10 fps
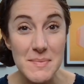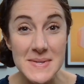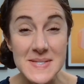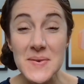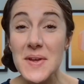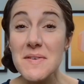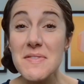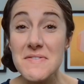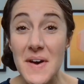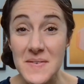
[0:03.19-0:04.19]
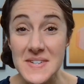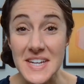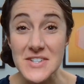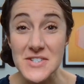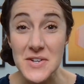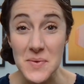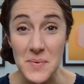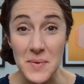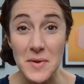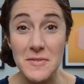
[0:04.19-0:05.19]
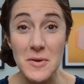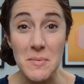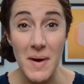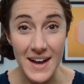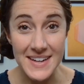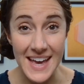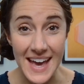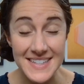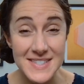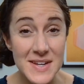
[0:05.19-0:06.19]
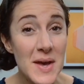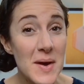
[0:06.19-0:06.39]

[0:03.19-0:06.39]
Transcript: episode of the Foundation Worldview podcast,